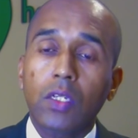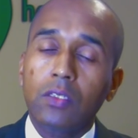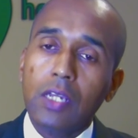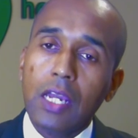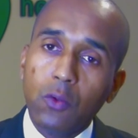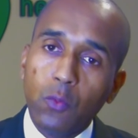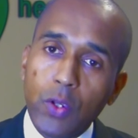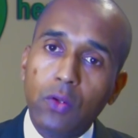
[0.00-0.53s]

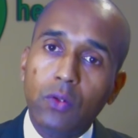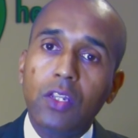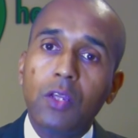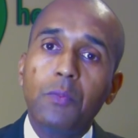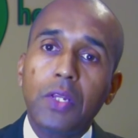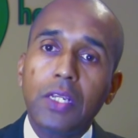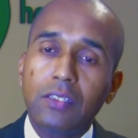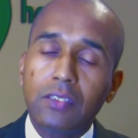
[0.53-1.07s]
Sign away your
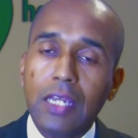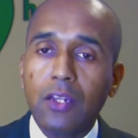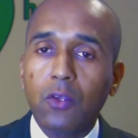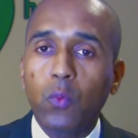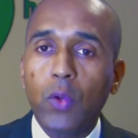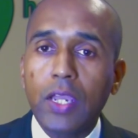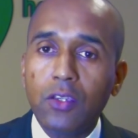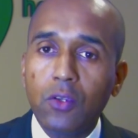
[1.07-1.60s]
liberties, sign
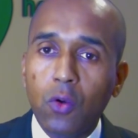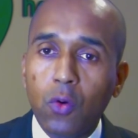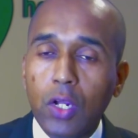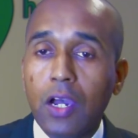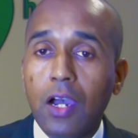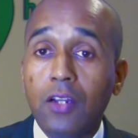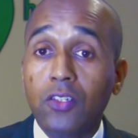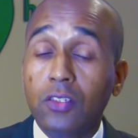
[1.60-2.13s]
away your
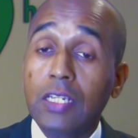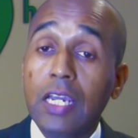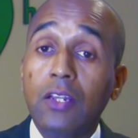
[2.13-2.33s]
conscience,